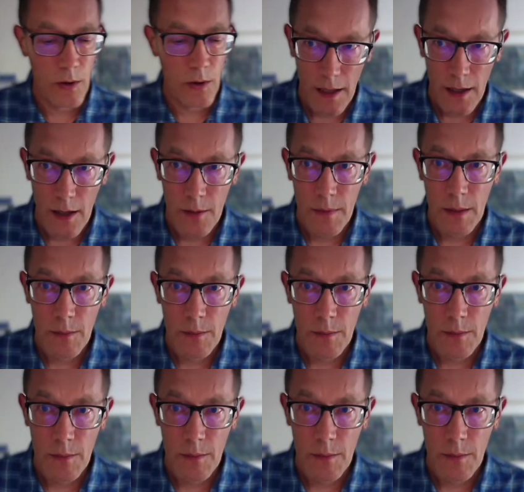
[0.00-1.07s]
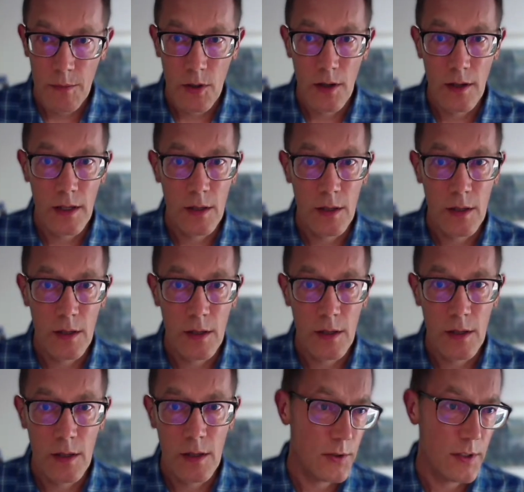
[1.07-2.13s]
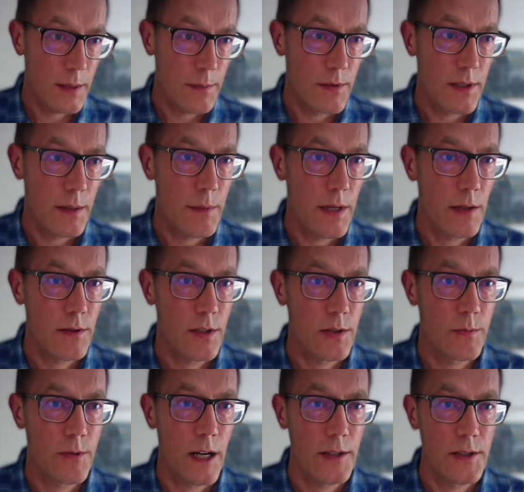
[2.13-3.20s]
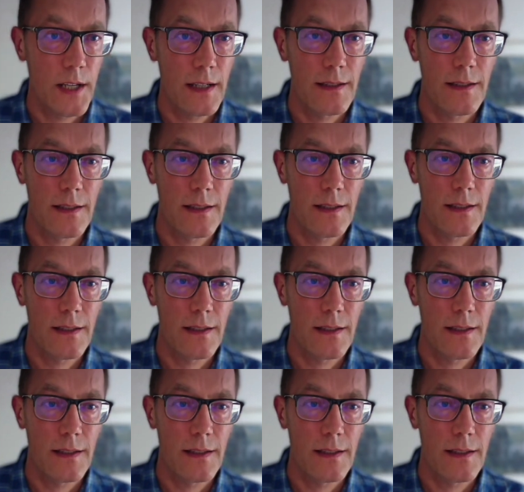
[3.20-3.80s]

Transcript: I'm currently working on a book manuscript about this project,